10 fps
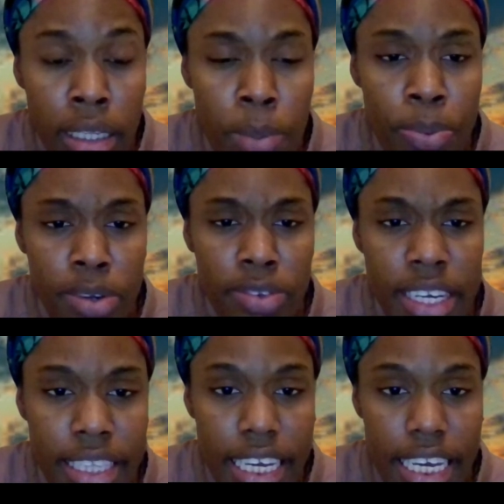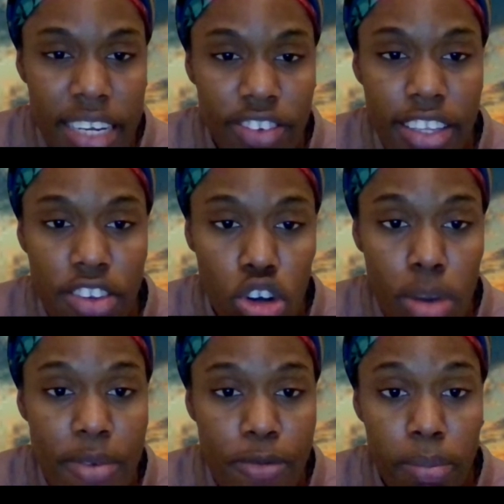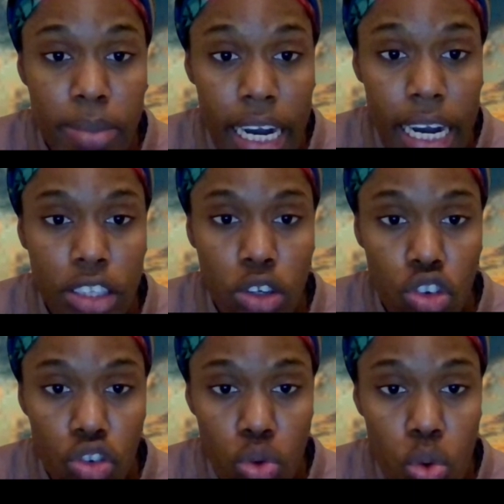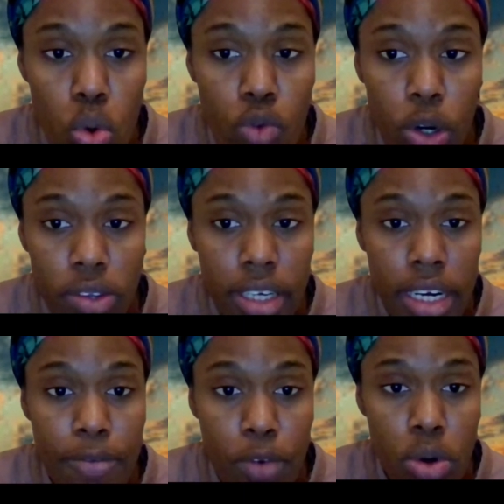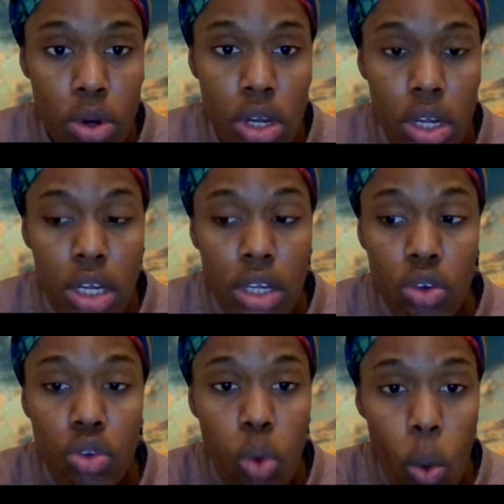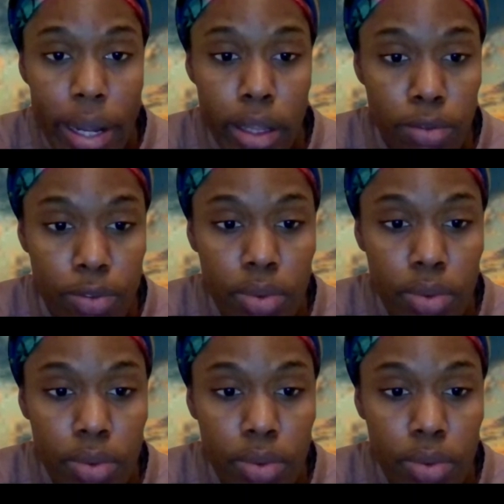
the present age. That is coming from Titus 2, verse 11 to 12.